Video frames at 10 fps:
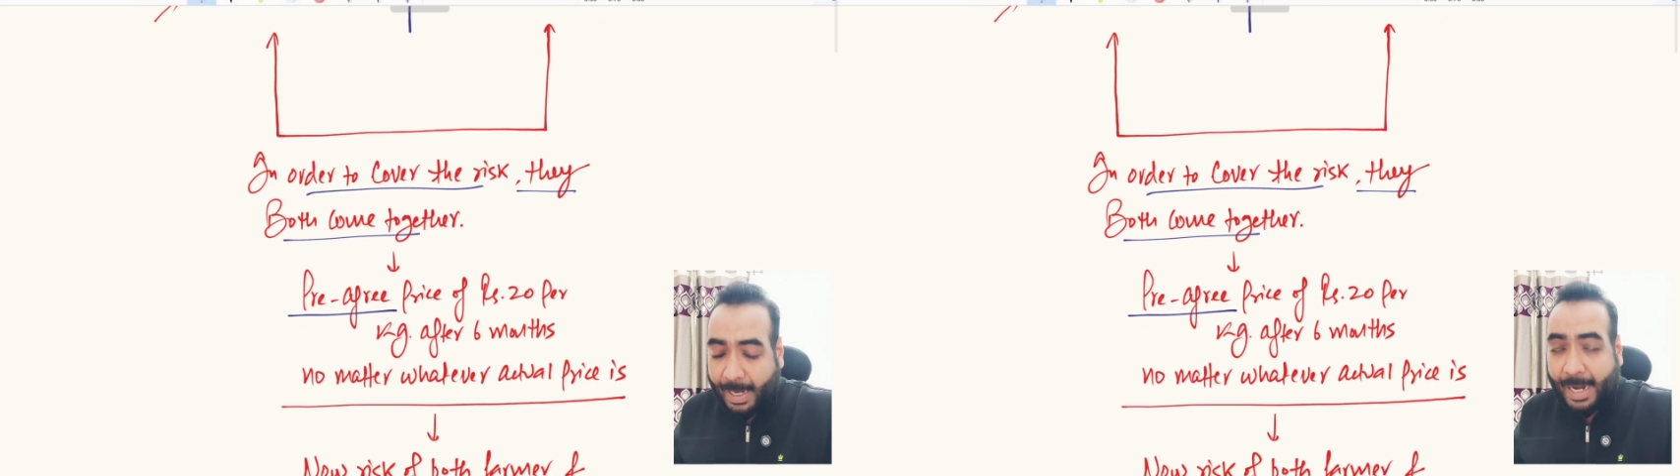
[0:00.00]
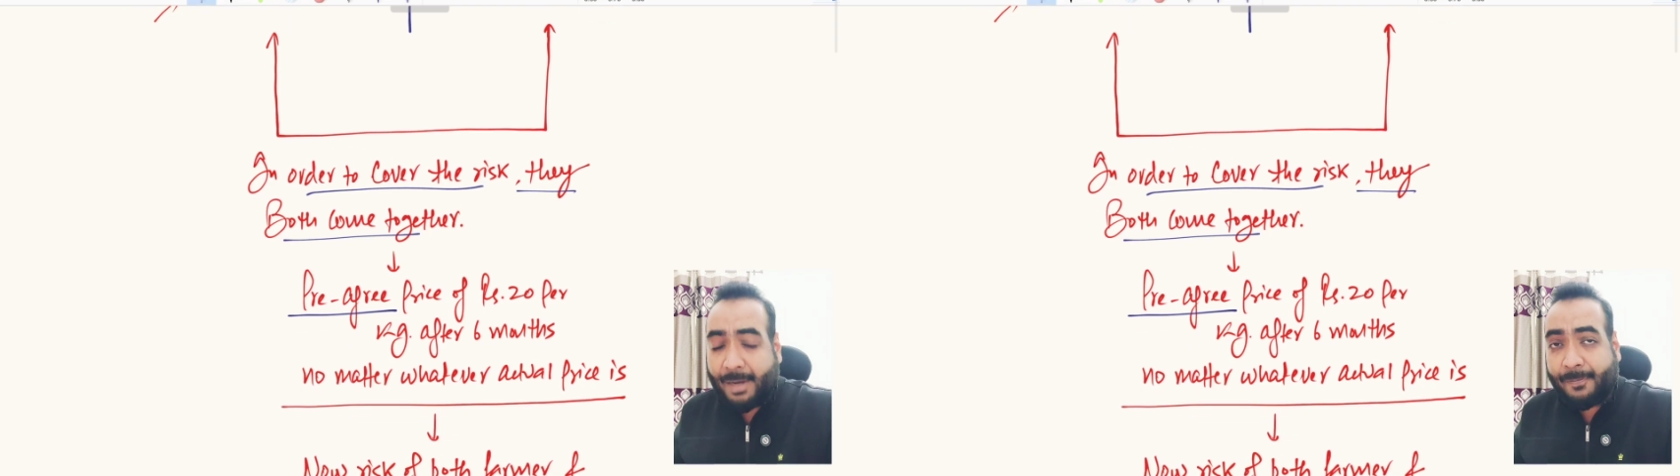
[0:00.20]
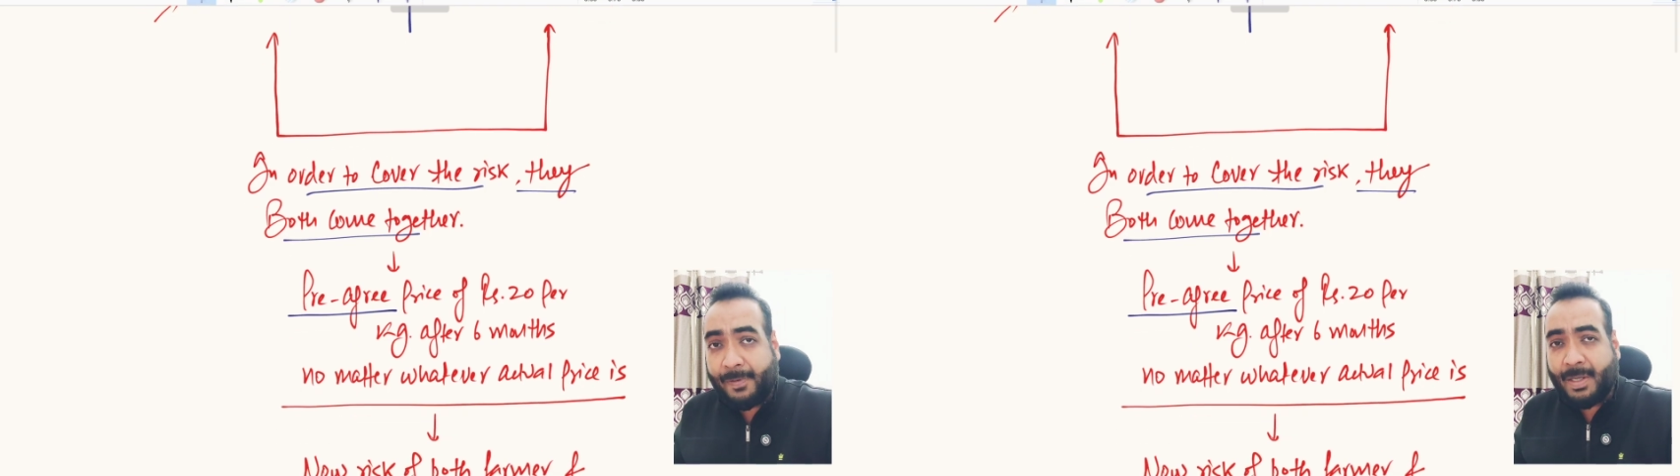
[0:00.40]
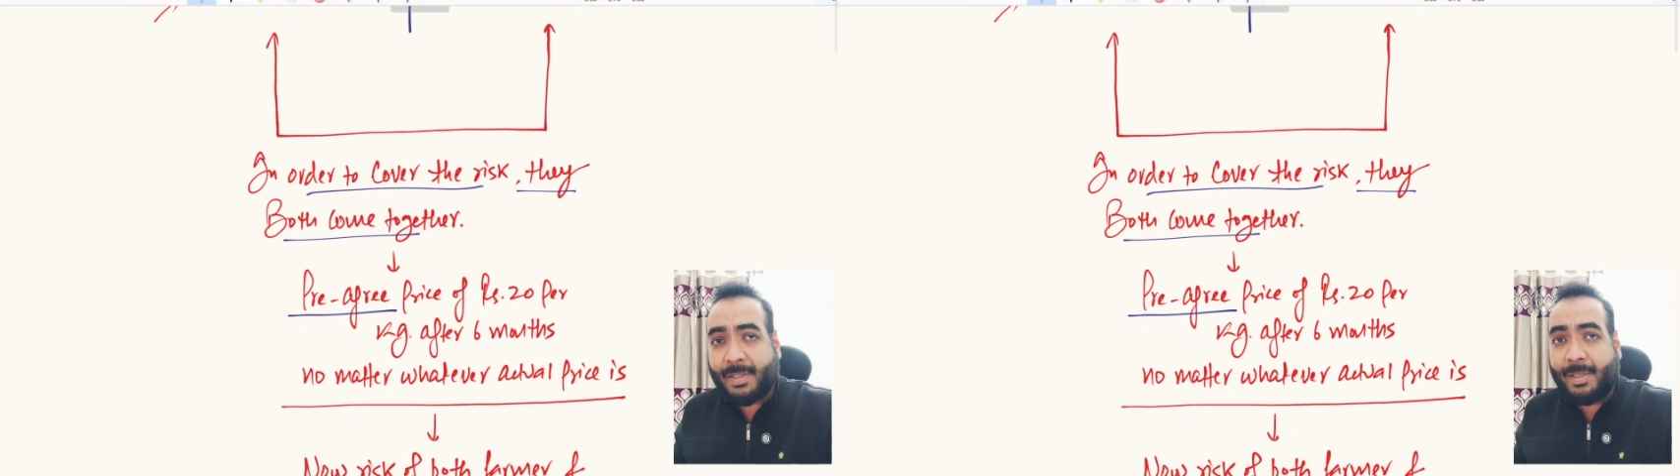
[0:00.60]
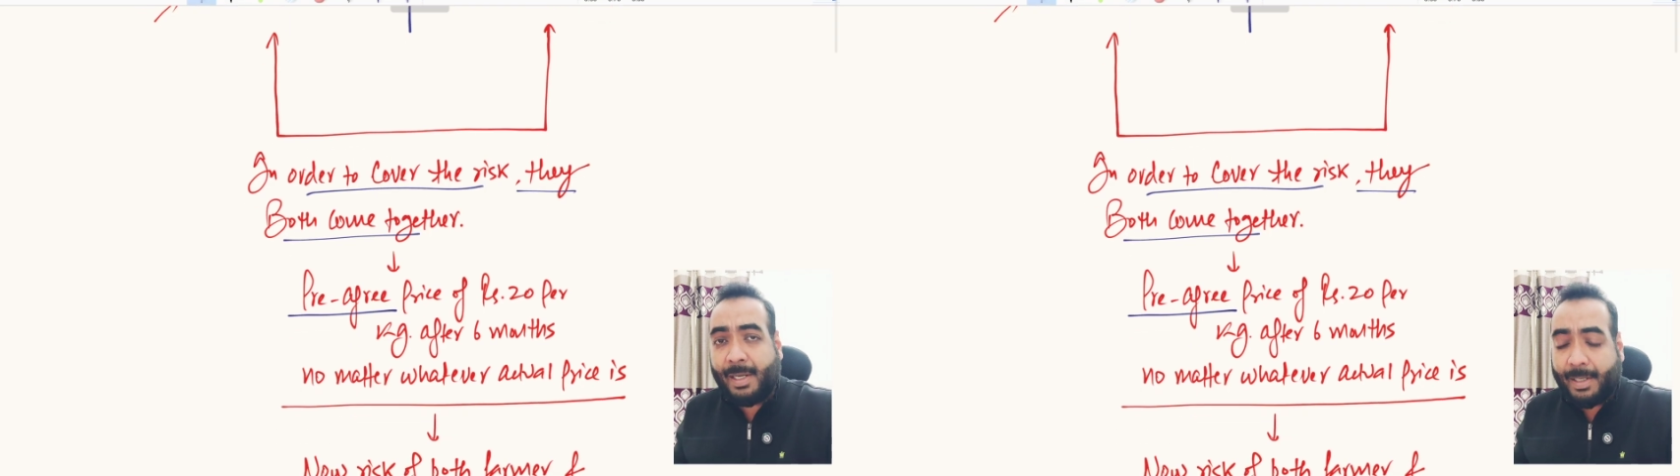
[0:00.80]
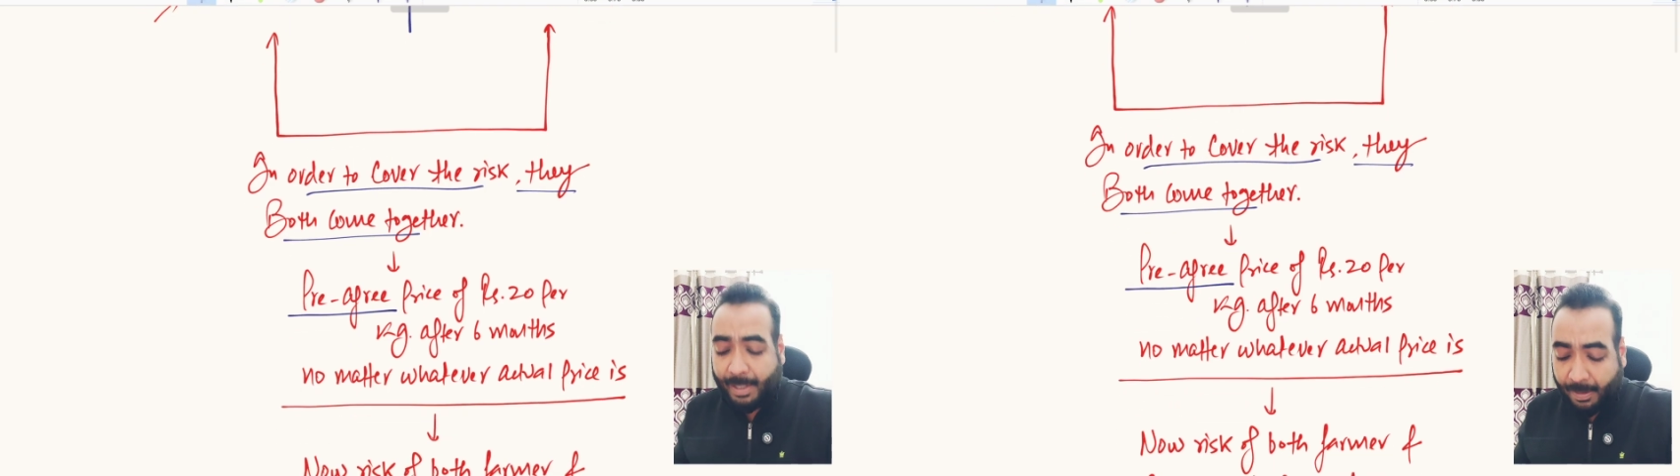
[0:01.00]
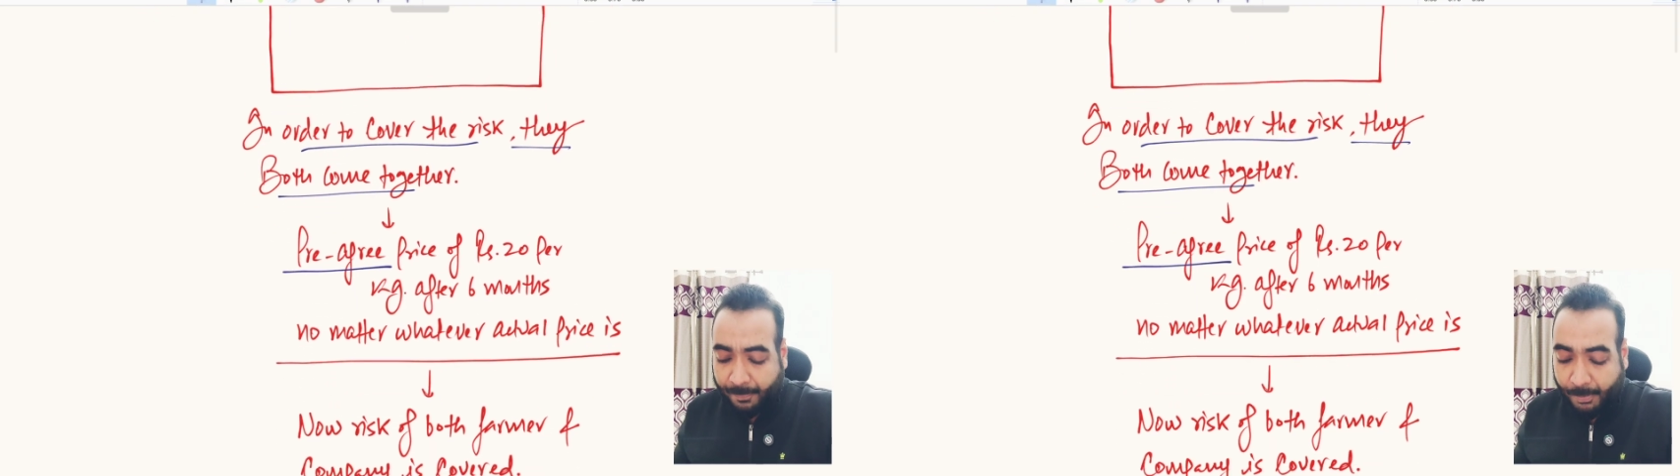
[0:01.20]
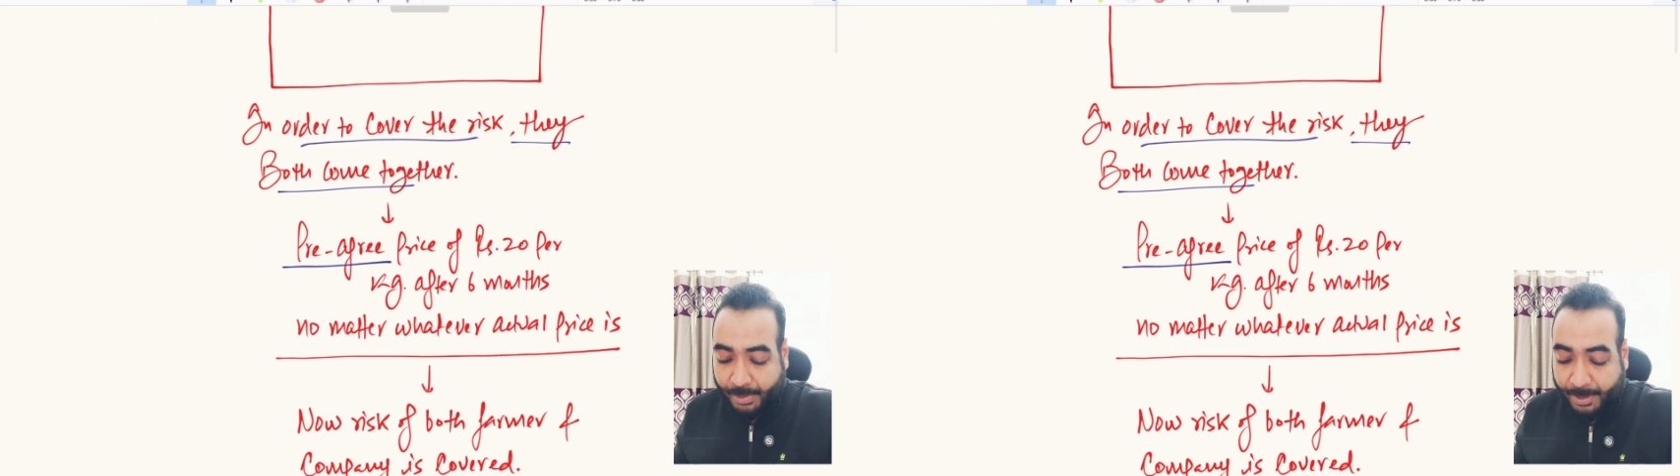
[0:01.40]
at fixed date in
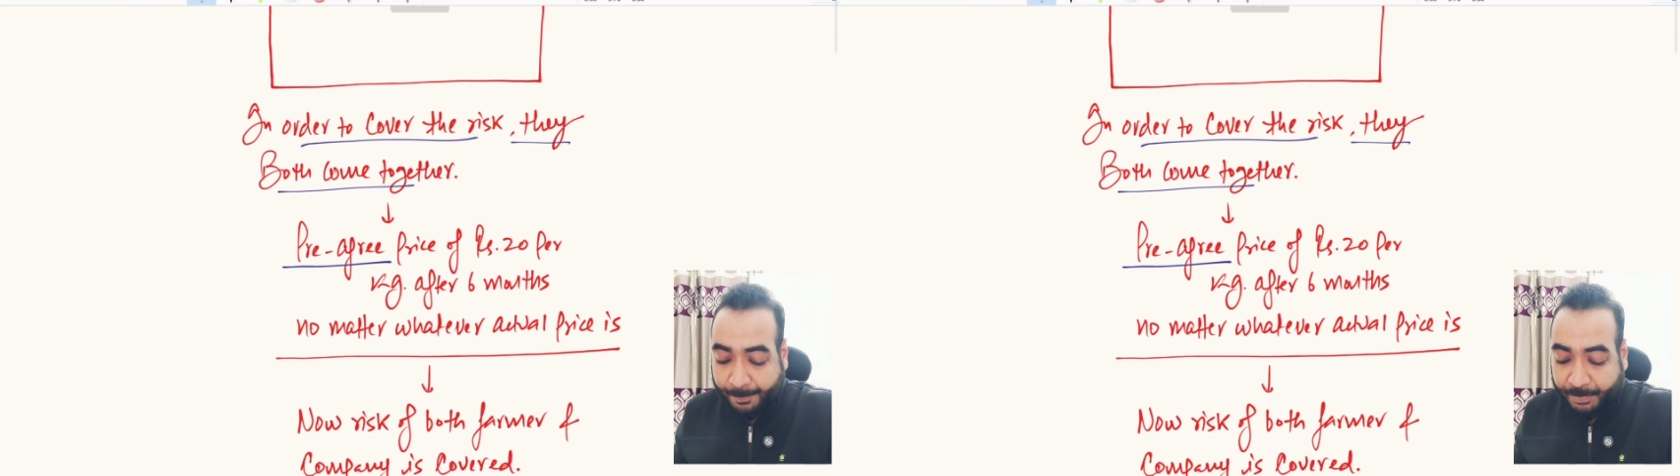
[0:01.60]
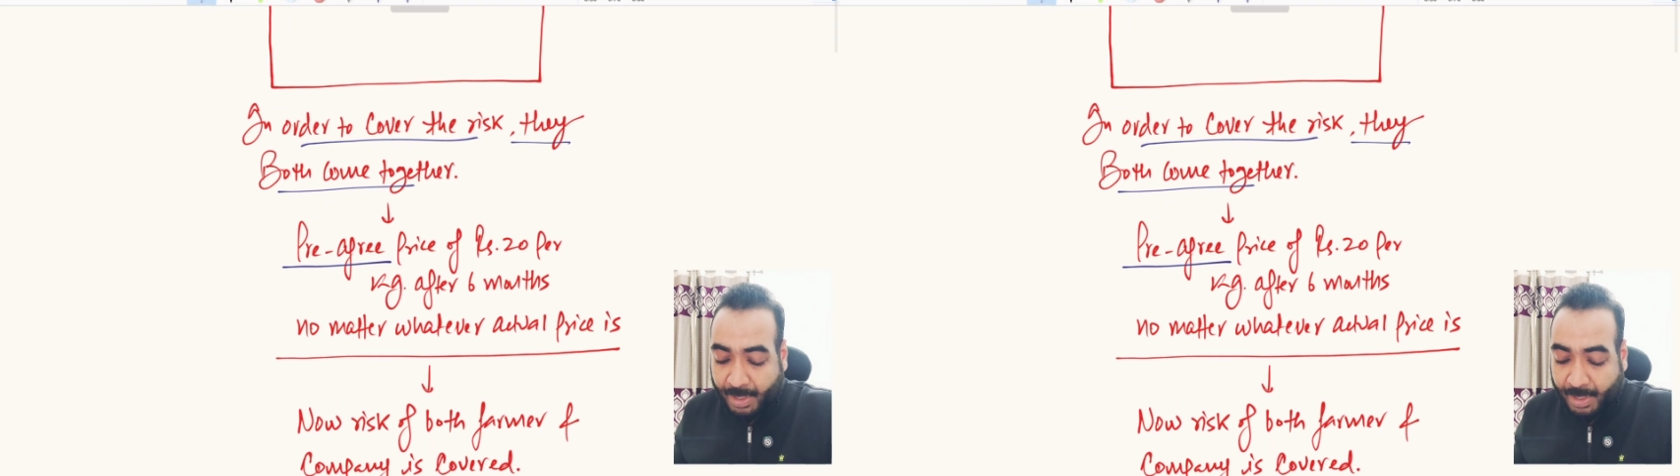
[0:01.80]
future.